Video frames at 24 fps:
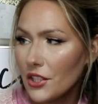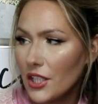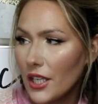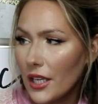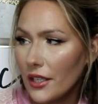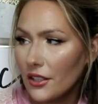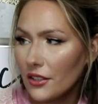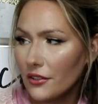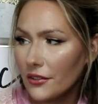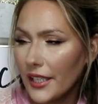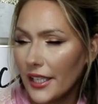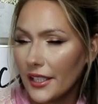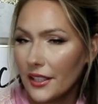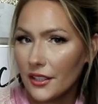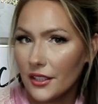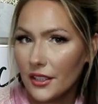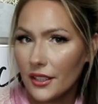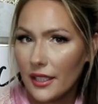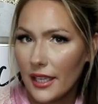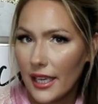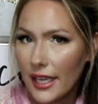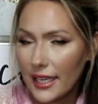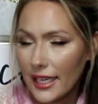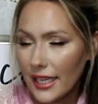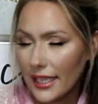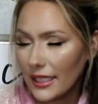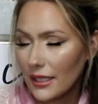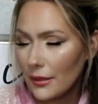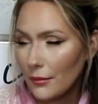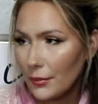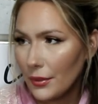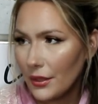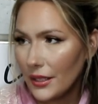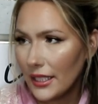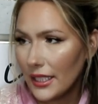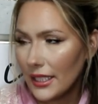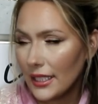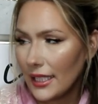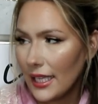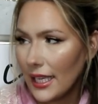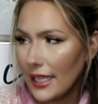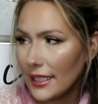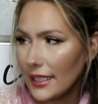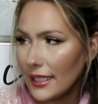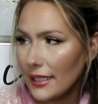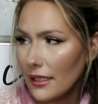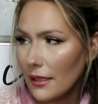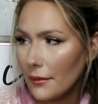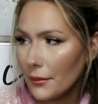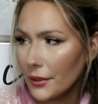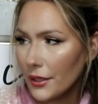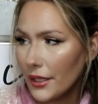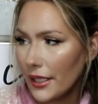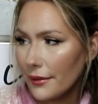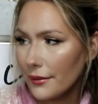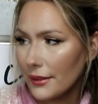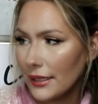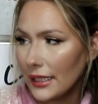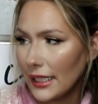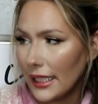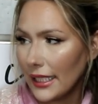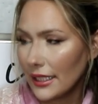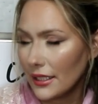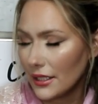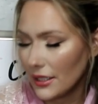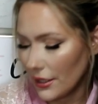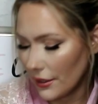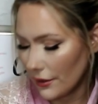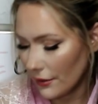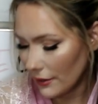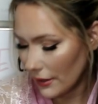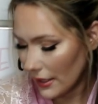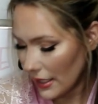generator and I can put in any number I would like to.